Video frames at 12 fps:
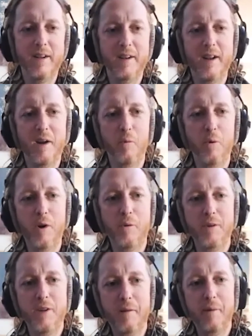and then I
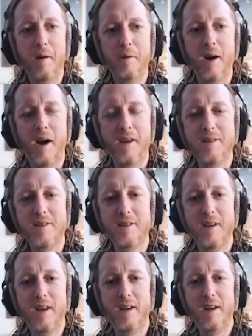work with hip hop
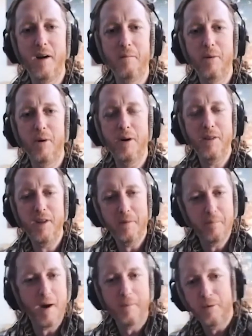guys, and I'm part of
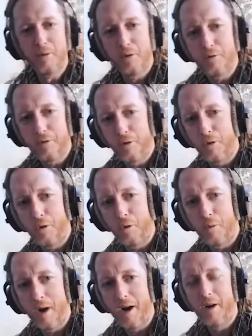the hip hop crew for a
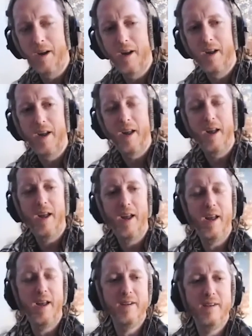little while,
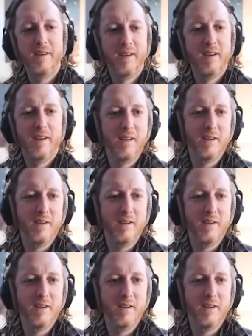and